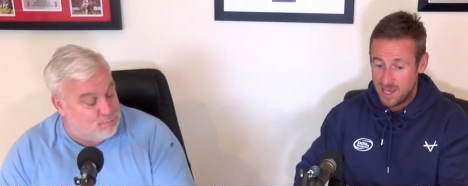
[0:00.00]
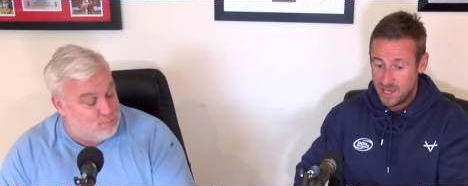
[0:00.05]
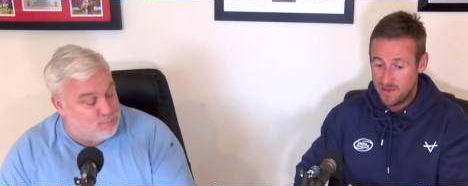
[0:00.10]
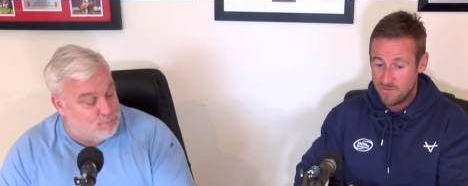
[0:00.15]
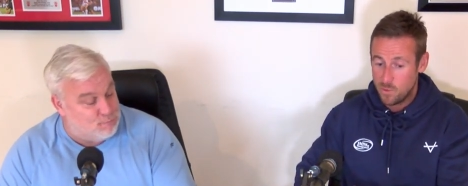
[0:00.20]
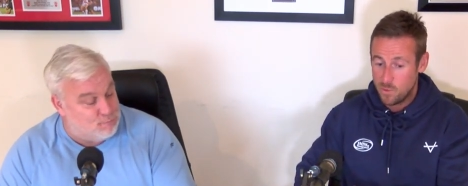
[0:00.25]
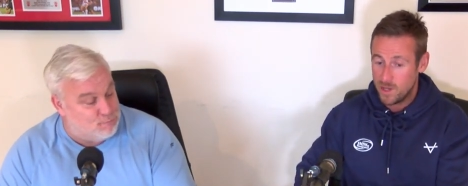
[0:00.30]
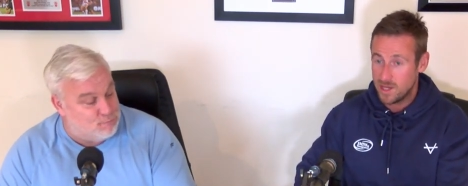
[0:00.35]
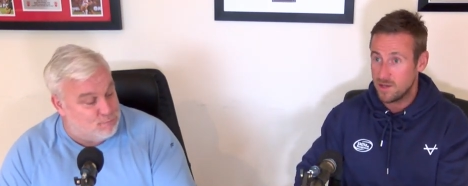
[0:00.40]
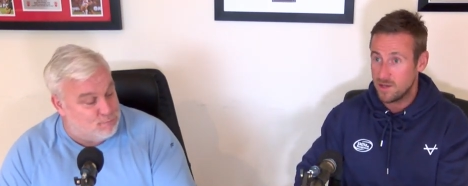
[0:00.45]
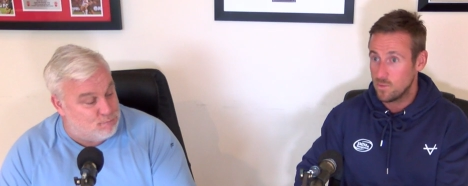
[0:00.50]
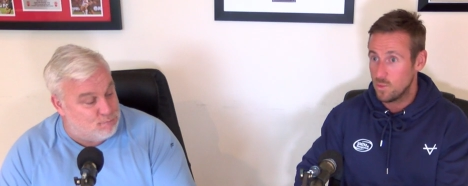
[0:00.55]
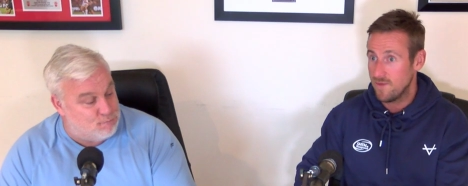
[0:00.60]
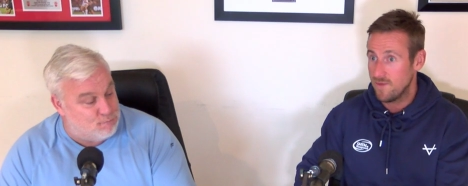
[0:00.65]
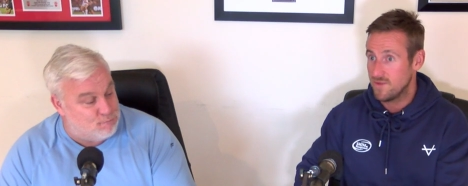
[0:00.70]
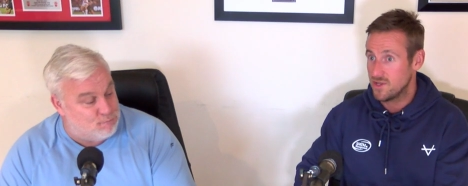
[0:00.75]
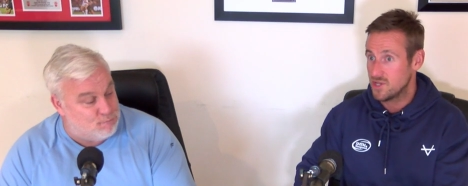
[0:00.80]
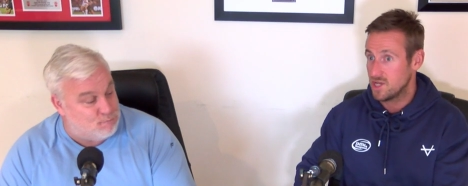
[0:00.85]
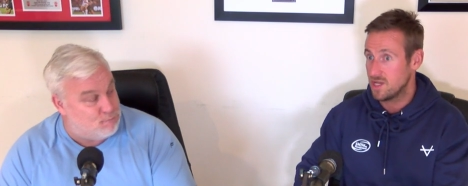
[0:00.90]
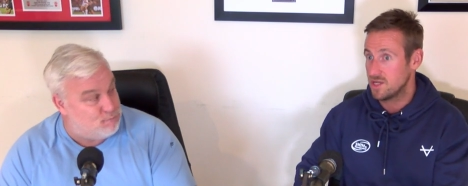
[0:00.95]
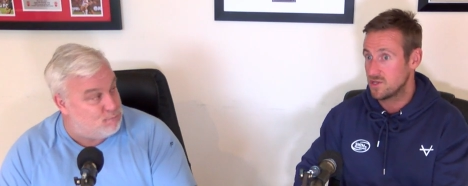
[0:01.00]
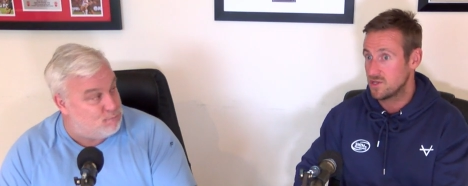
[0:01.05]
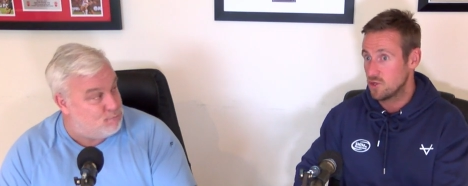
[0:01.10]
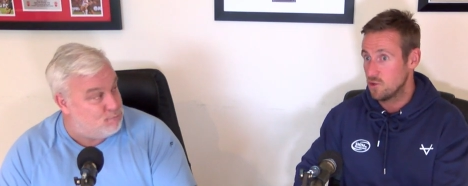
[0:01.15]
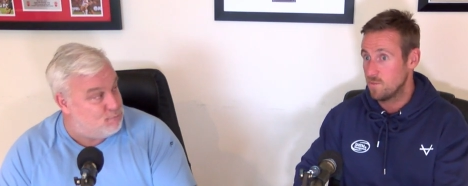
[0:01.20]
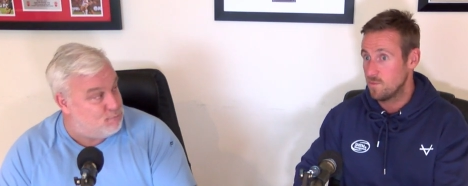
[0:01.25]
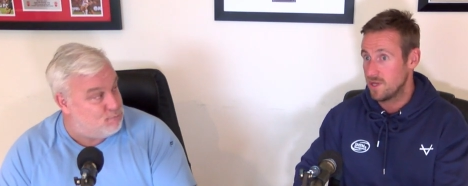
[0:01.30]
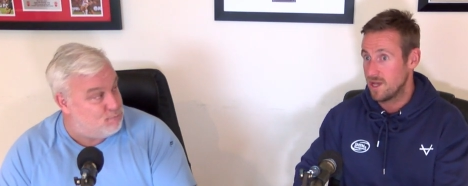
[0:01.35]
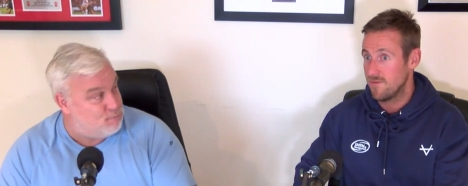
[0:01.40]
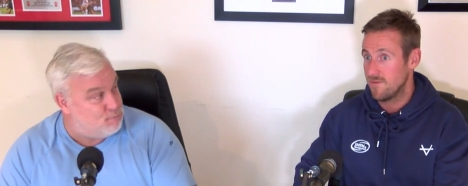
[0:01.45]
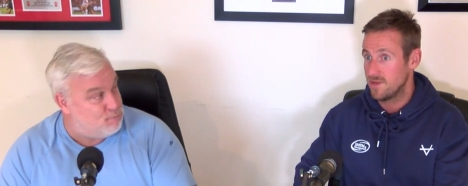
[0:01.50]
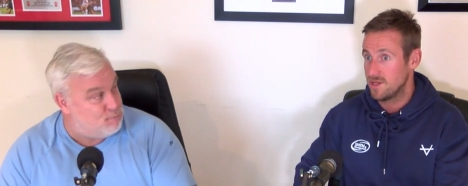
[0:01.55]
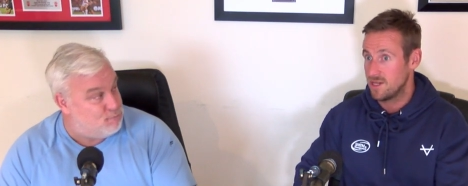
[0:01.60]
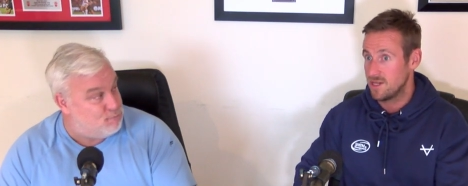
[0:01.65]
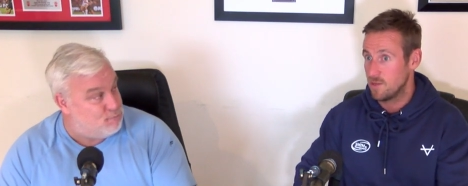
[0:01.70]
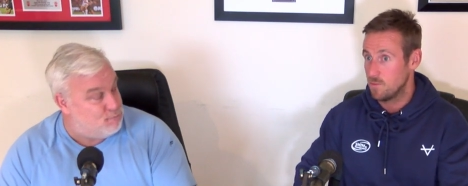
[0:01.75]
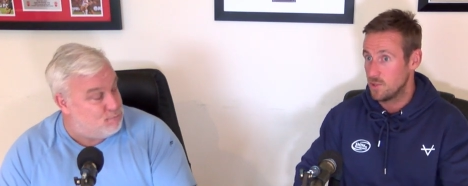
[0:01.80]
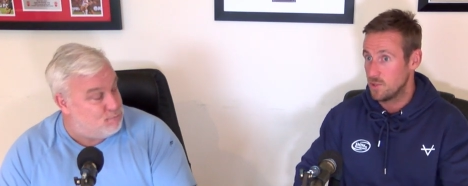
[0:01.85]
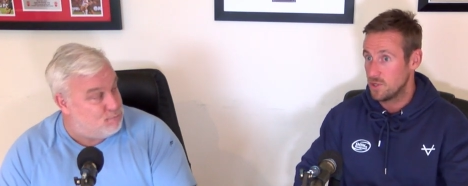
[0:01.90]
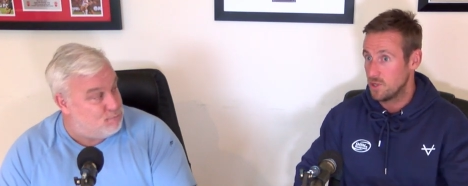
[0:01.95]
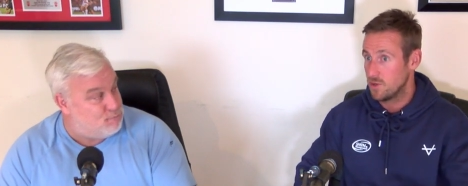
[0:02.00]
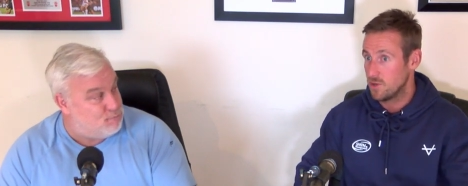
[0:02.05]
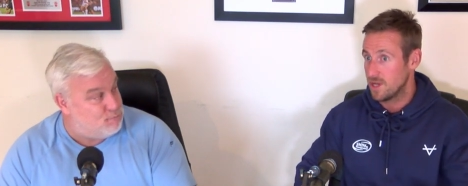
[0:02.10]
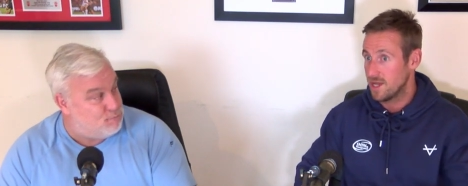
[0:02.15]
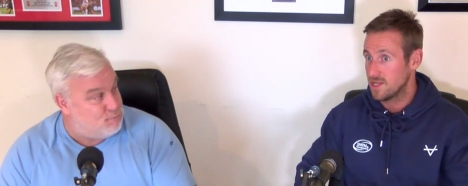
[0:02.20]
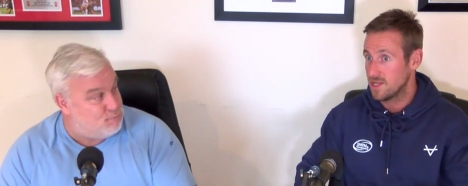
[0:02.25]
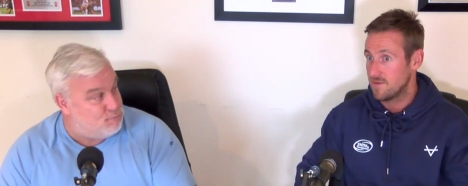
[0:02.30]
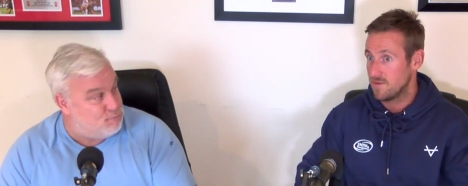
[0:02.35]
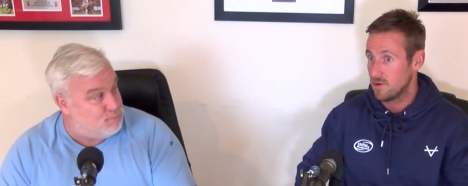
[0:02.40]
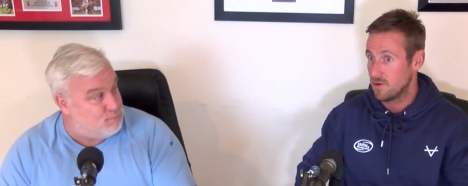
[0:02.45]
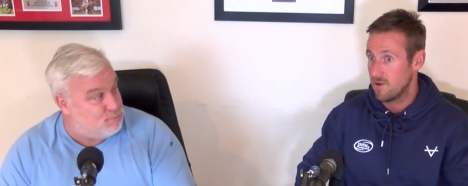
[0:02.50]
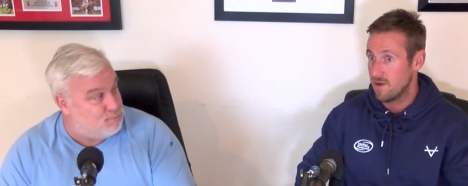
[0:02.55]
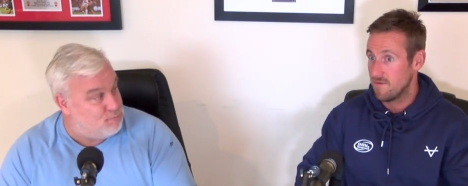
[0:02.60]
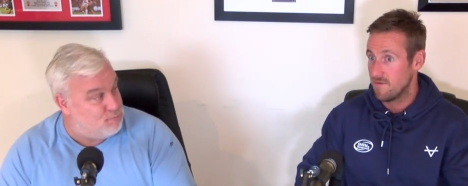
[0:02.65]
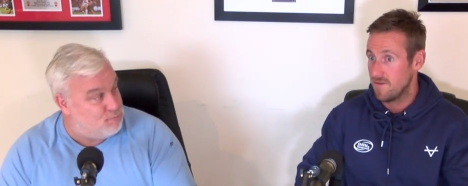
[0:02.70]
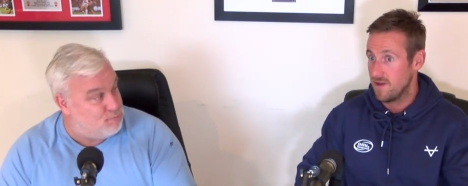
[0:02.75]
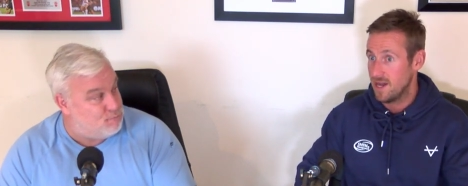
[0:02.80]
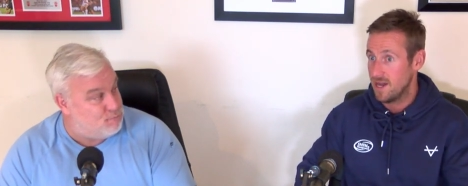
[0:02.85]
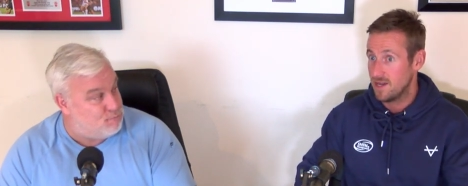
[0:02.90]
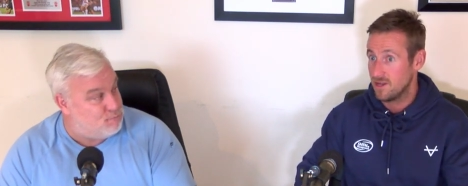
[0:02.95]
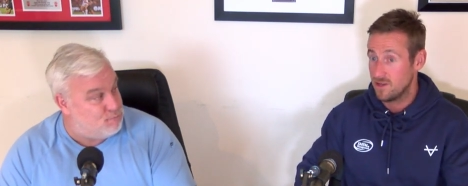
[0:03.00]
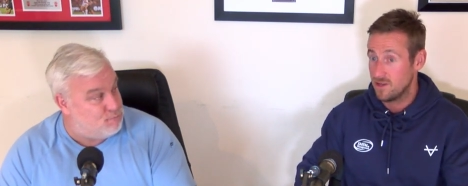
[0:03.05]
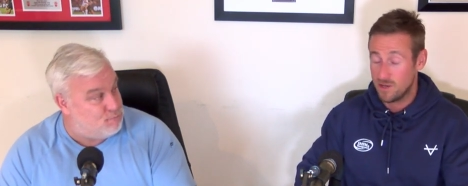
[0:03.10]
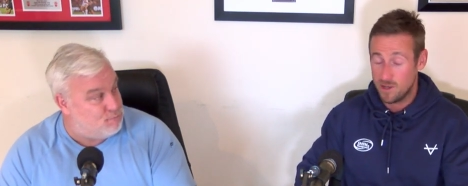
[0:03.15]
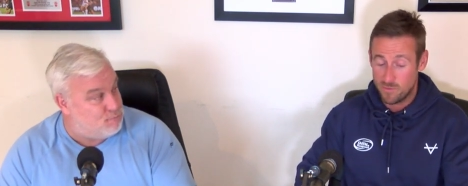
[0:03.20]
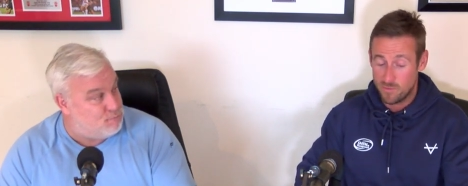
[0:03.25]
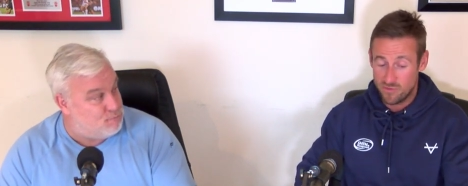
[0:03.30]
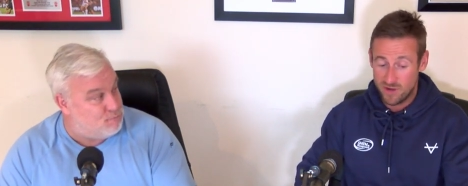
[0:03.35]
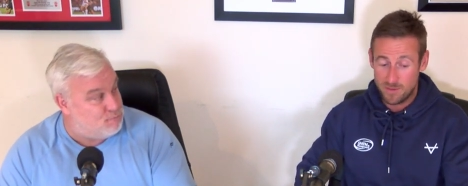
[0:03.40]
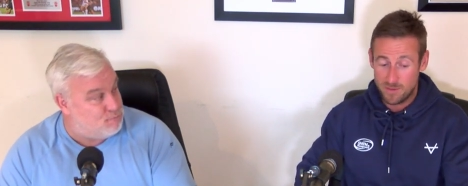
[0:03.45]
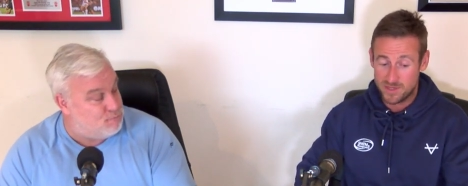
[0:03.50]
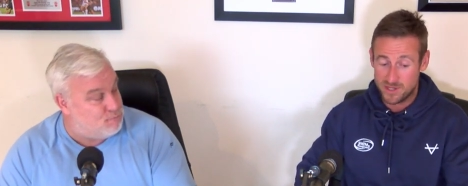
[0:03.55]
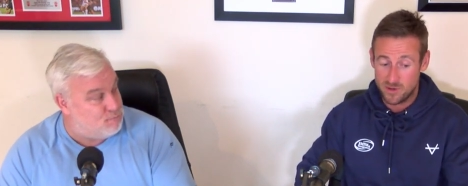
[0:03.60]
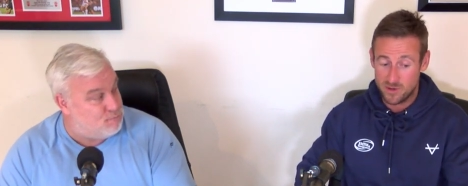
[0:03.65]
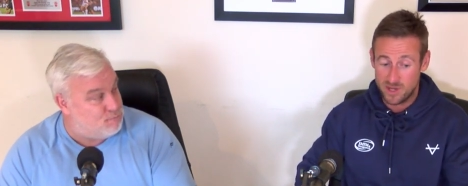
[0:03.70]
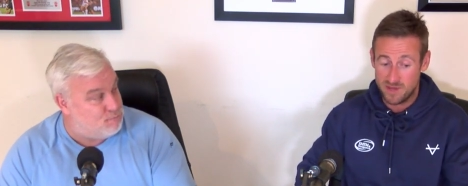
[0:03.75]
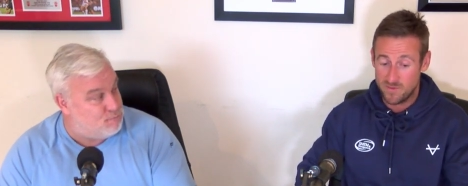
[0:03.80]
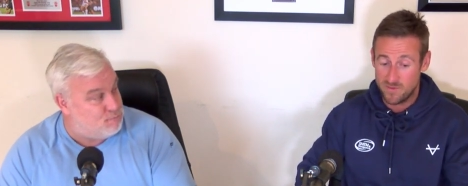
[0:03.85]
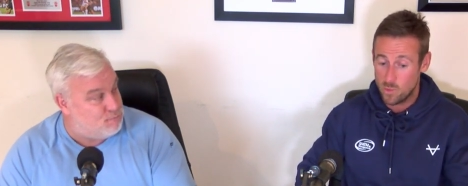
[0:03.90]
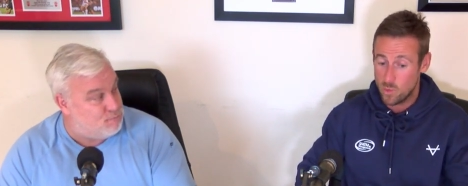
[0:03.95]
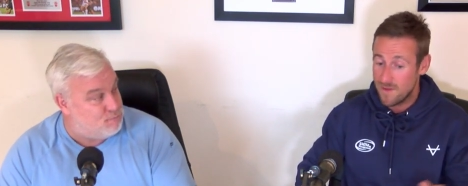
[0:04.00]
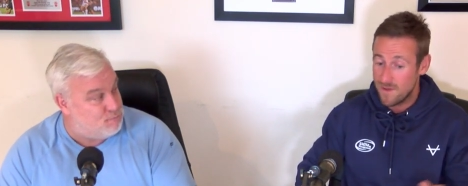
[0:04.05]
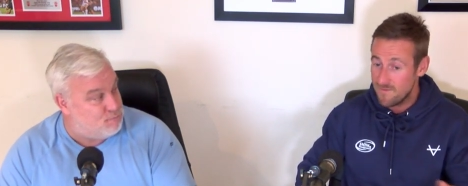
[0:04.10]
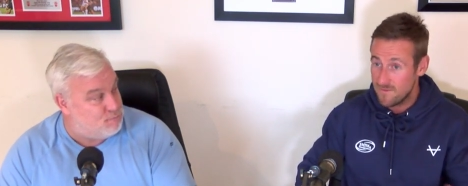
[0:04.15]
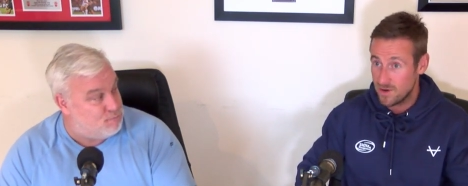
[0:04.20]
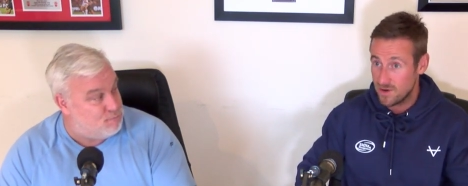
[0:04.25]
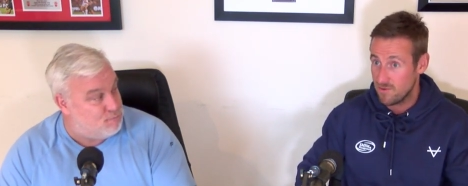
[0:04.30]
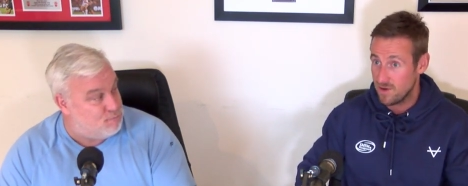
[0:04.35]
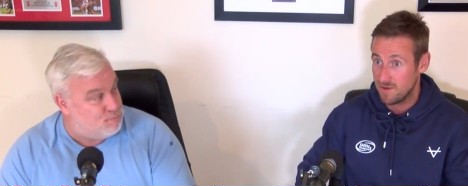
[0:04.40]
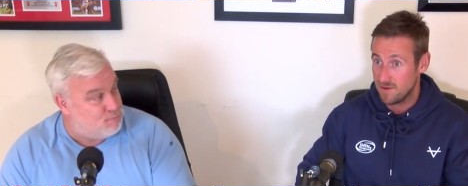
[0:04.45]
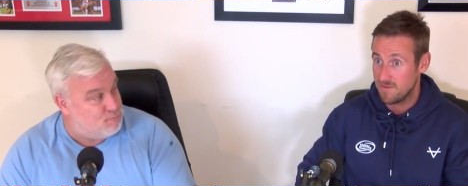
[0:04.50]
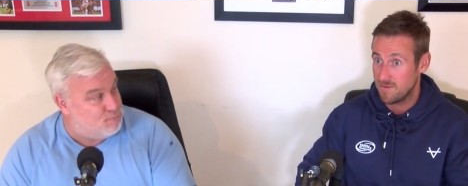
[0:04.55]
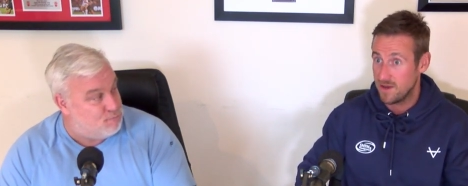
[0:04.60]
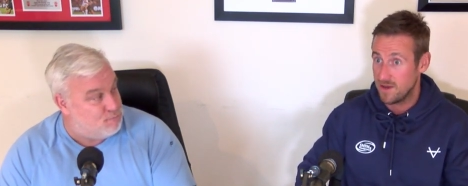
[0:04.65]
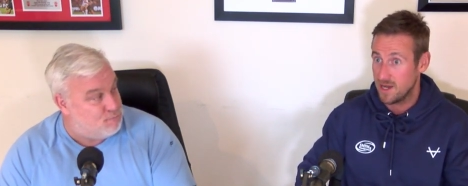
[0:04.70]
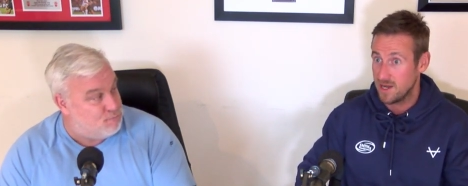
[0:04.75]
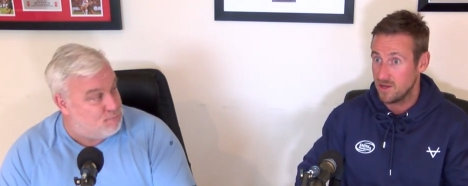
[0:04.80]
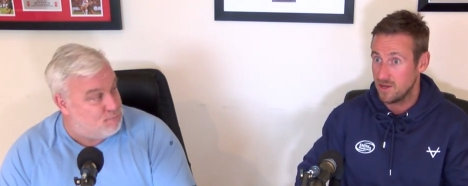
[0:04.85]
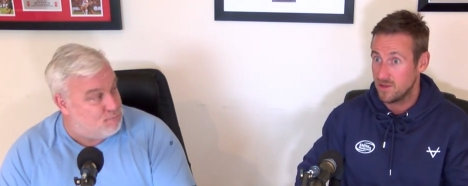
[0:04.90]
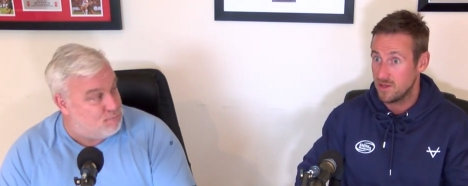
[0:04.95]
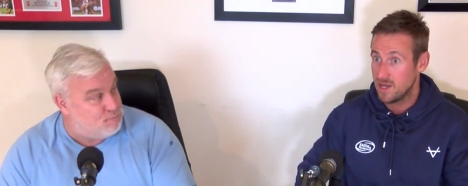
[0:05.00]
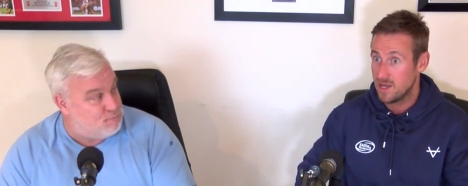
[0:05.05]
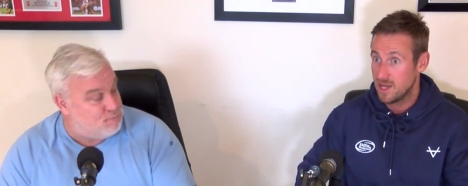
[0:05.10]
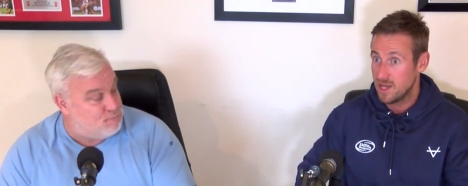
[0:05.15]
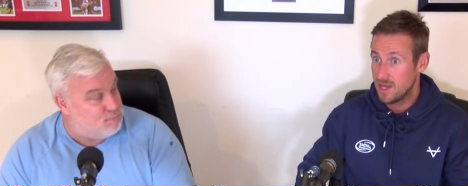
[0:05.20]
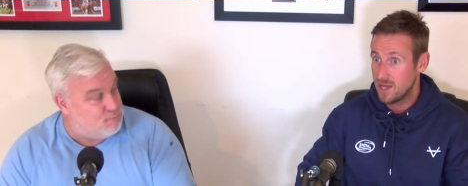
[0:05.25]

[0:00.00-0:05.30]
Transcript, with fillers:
Speaker 1: If Wigan win the Challenge Cup again this year, but don't get to the grand final, and, and perhaps don't even win the grand final,